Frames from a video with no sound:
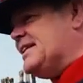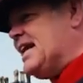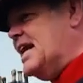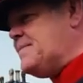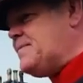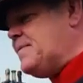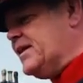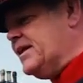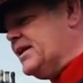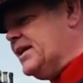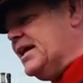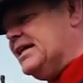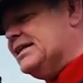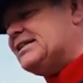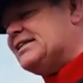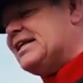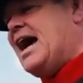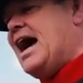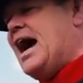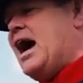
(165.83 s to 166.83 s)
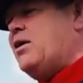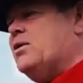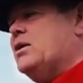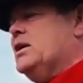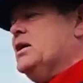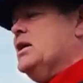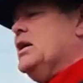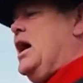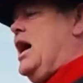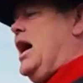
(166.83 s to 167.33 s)
deeper than it is now,
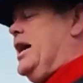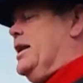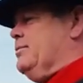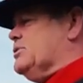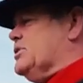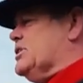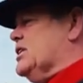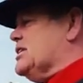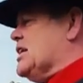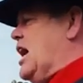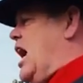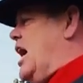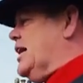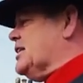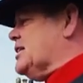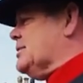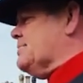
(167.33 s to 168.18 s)
and it was designed